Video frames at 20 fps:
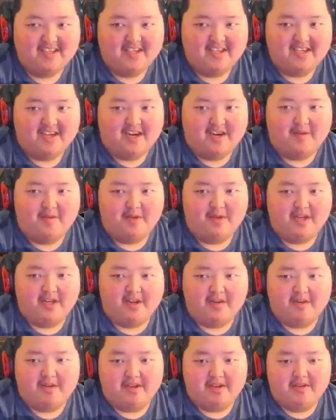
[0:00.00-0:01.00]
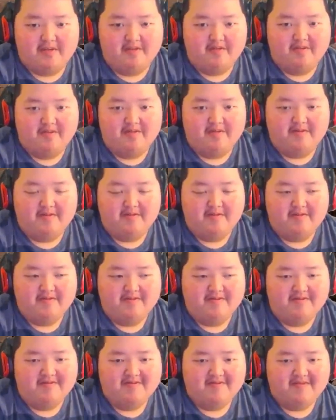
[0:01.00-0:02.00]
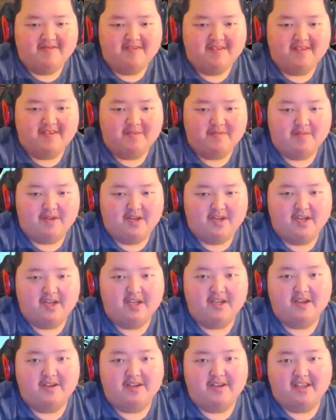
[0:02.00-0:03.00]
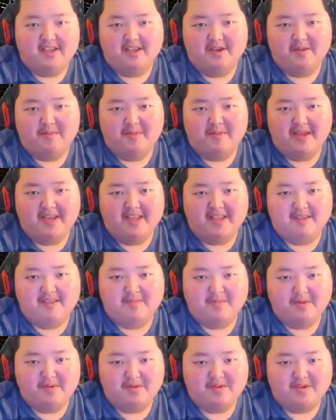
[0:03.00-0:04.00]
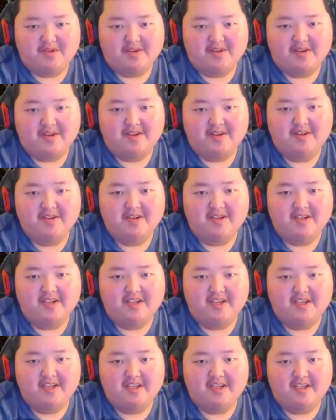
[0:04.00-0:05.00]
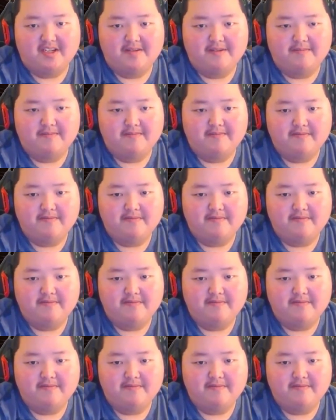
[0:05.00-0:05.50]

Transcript: Alright, we need Did to go- stutter? We need to get, kill Benny the Booster. Um...